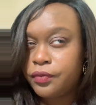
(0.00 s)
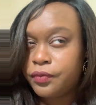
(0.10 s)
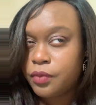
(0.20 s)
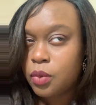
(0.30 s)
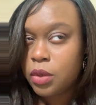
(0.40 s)

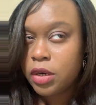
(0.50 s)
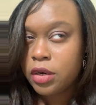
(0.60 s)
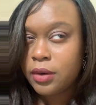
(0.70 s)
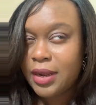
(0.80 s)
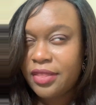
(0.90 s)

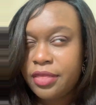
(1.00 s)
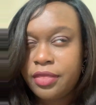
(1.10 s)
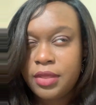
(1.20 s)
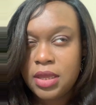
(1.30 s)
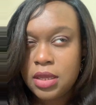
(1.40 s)
for, I
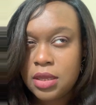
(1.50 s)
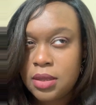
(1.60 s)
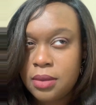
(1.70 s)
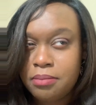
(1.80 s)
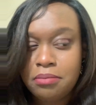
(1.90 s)
think,
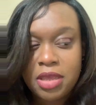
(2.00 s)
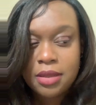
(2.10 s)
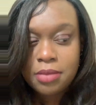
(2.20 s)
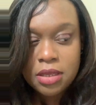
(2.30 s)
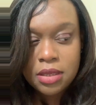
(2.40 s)

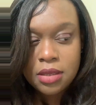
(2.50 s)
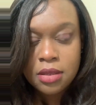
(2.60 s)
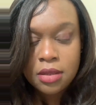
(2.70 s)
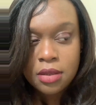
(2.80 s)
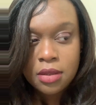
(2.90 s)
maybe
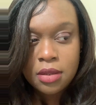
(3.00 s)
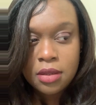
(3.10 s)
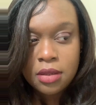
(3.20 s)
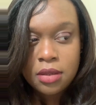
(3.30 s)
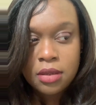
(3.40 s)

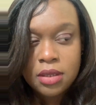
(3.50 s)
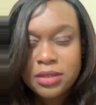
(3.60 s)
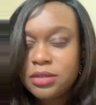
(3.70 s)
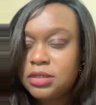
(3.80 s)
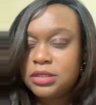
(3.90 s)
a
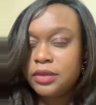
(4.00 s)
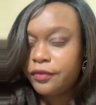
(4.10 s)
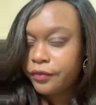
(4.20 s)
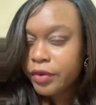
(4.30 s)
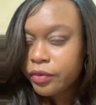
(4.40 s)

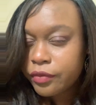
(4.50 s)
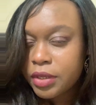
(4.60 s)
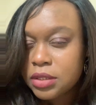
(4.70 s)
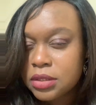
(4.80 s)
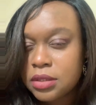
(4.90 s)
different
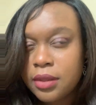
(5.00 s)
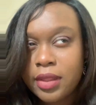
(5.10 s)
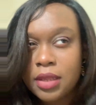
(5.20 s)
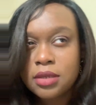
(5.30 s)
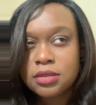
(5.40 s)
reason
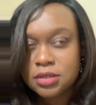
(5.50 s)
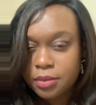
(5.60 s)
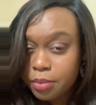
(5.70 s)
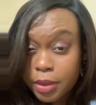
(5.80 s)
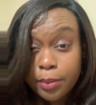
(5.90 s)
than
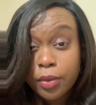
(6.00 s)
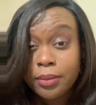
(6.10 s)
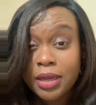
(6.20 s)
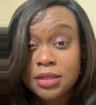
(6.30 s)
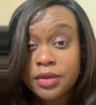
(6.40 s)
some people
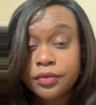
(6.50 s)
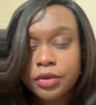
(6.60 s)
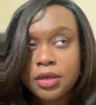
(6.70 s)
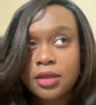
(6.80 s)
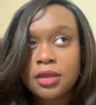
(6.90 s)
might love
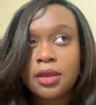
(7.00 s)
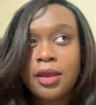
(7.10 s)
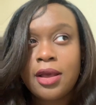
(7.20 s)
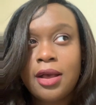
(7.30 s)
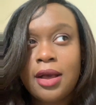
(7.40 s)
reading.
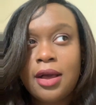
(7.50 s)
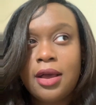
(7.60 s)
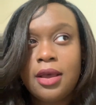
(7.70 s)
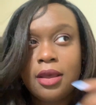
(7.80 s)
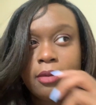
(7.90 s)

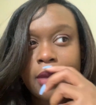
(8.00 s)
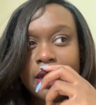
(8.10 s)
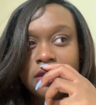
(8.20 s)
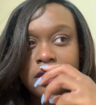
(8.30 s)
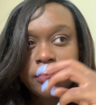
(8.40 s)

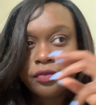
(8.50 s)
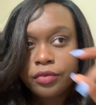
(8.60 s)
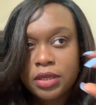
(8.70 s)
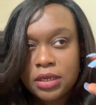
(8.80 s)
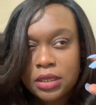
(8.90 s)
I love
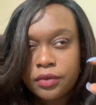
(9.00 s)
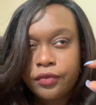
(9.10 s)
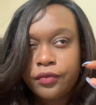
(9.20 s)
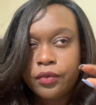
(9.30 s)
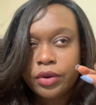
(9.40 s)
reading
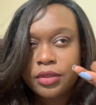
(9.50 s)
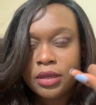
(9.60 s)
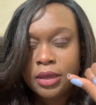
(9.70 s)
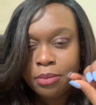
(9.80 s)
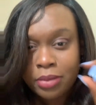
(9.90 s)
for the
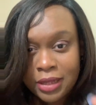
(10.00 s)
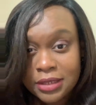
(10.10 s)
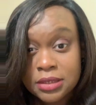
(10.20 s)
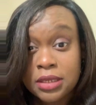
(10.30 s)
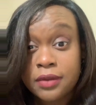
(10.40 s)

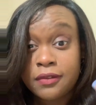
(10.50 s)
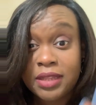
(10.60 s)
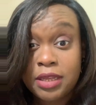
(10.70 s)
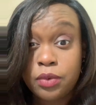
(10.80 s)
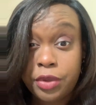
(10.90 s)
complexity of
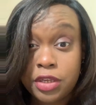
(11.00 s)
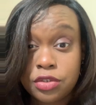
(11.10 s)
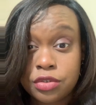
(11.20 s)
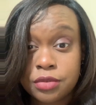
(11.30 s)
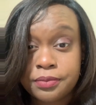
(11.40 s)
language.